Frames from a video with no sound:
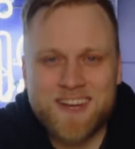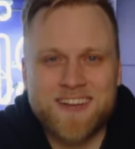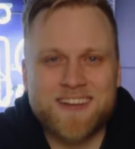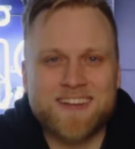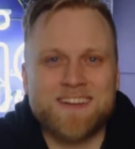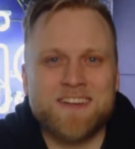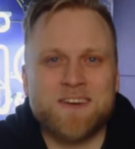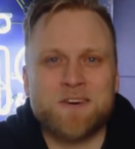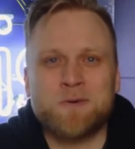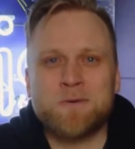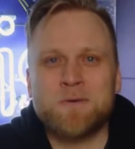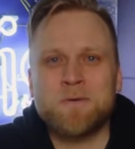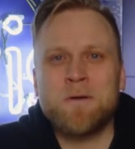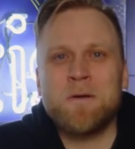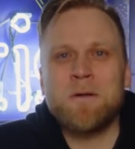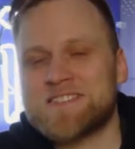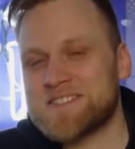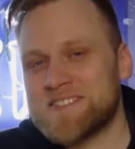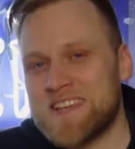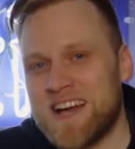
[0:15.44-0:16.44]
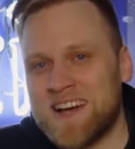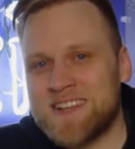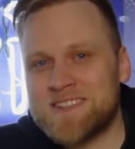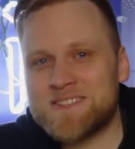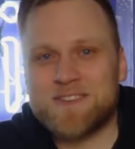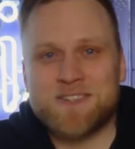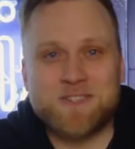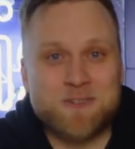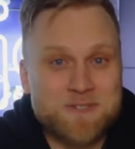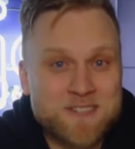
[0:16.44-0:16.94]
new tax return.
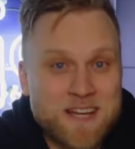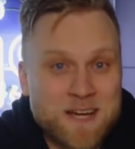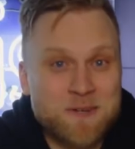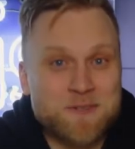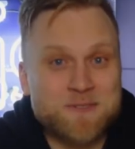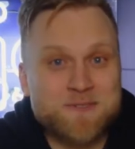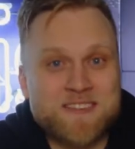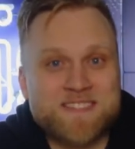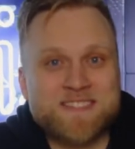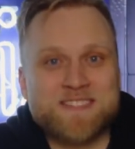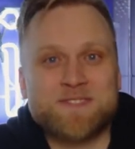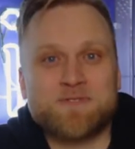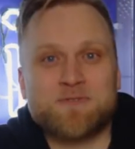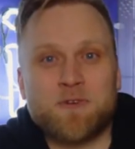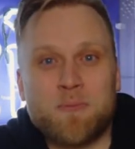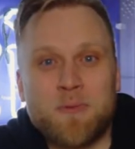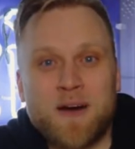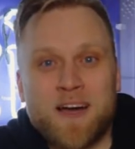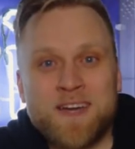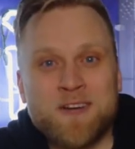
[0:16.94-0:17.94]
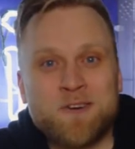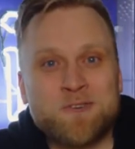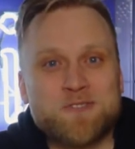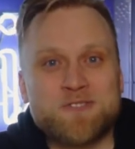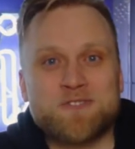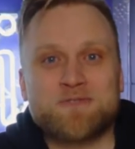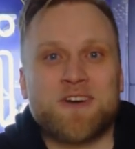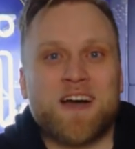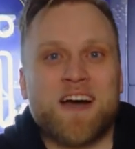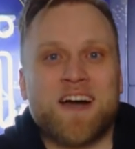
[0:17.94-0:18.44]
The year 2021 is
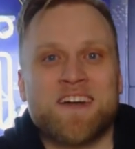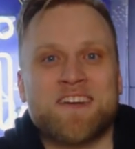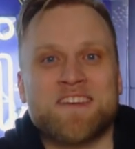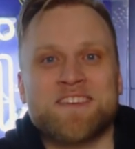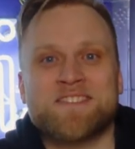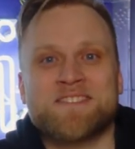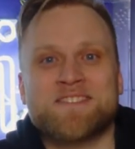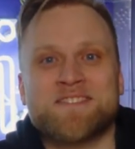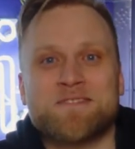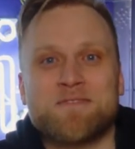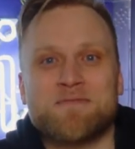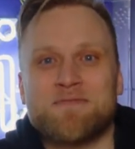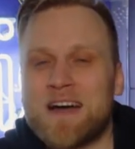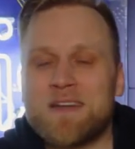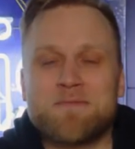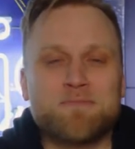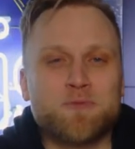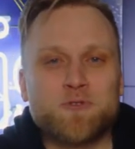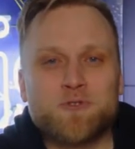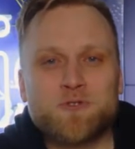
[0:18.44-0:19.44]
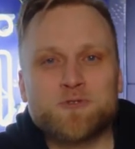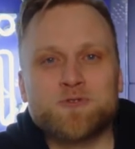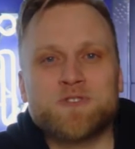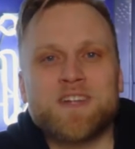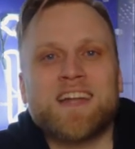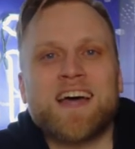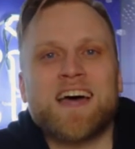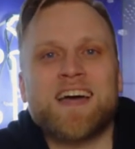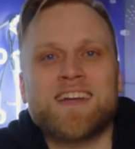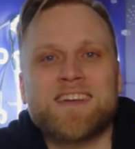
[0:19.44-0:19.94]
over, and the question is, when do
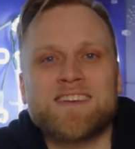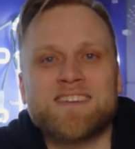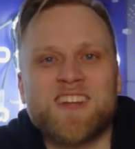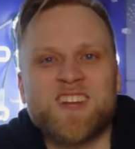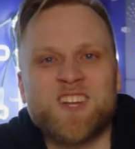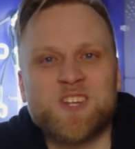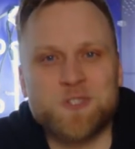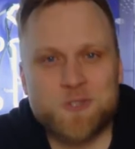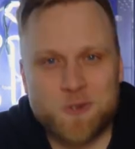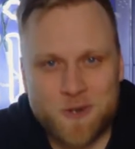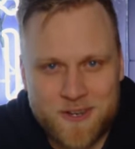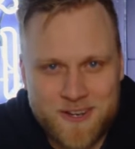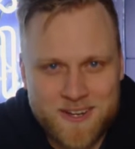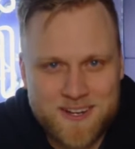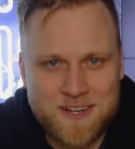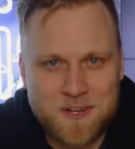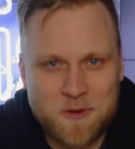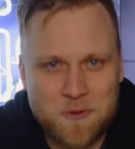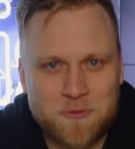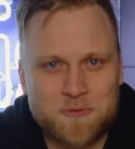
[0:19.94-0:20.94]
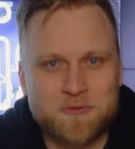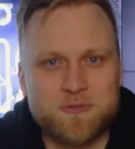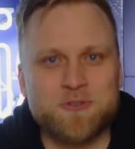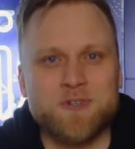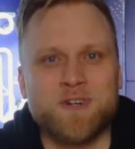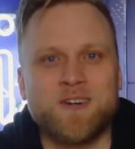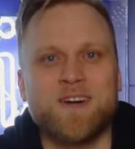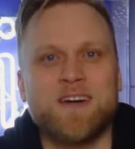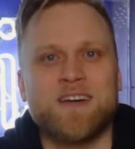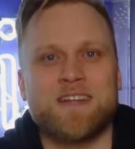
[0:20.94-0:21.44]
you actually have to file your
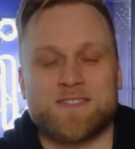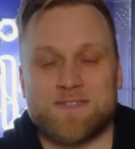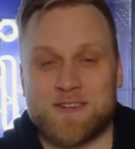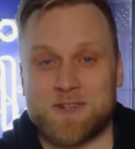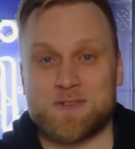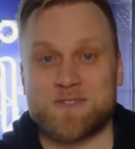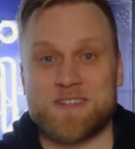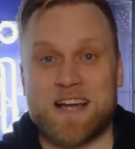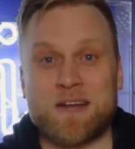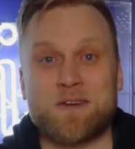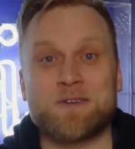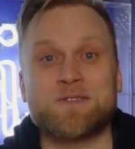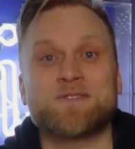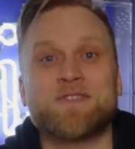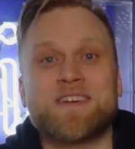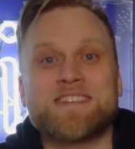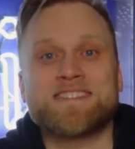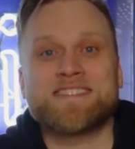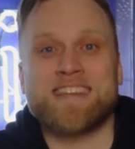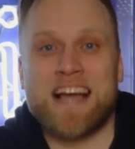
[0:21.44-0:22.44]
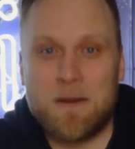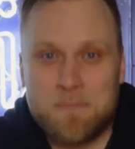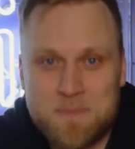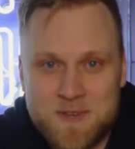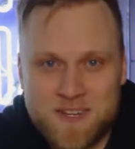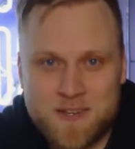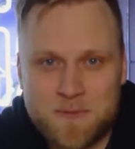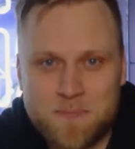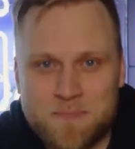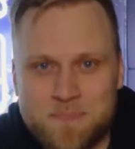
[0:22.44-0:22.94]
tax return for
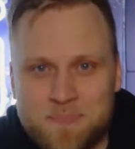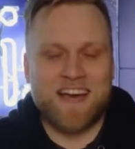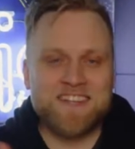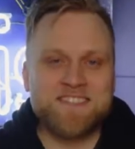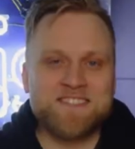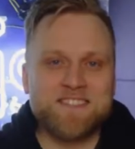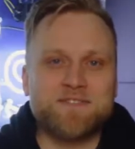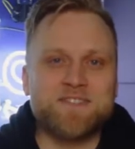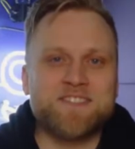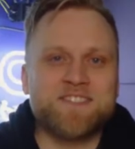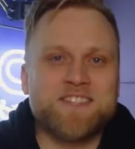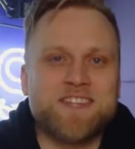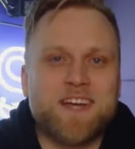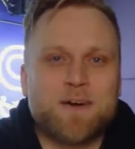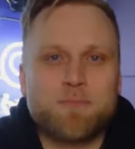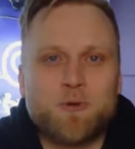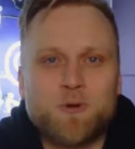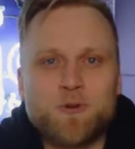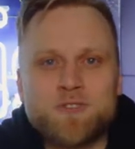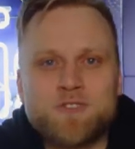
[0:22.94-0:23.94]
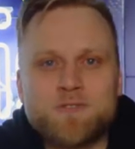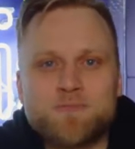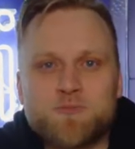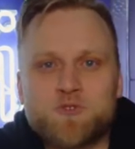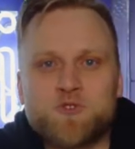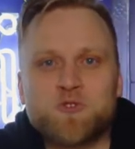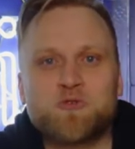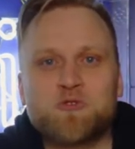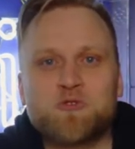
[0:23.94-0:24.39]
2021? First important point,